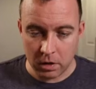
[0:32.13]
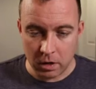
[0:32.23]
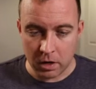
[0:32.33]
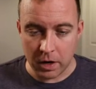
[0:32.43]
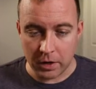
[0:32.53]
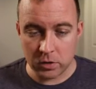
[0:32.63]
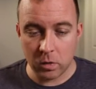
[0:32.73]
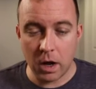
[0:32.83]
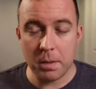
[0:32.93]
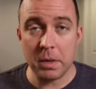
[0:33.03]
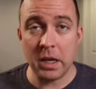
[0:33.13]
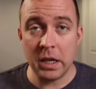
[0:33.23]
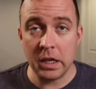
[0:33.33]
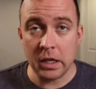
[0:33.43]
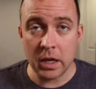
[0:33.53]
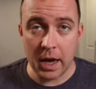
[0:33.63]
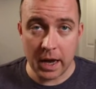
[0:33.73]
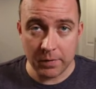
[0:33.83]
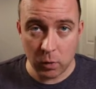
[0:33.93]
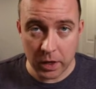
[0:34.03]
All right, so I'm in
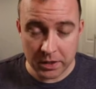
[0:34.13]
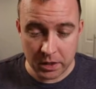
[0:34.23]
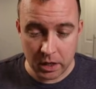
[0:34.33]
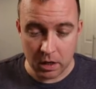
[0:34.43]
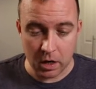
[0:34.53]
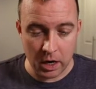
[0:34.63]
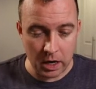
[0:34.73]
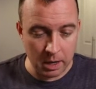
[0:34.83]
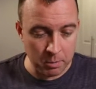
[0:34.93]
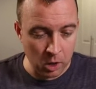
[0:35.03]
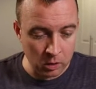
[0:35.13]
Hive OS here and I'm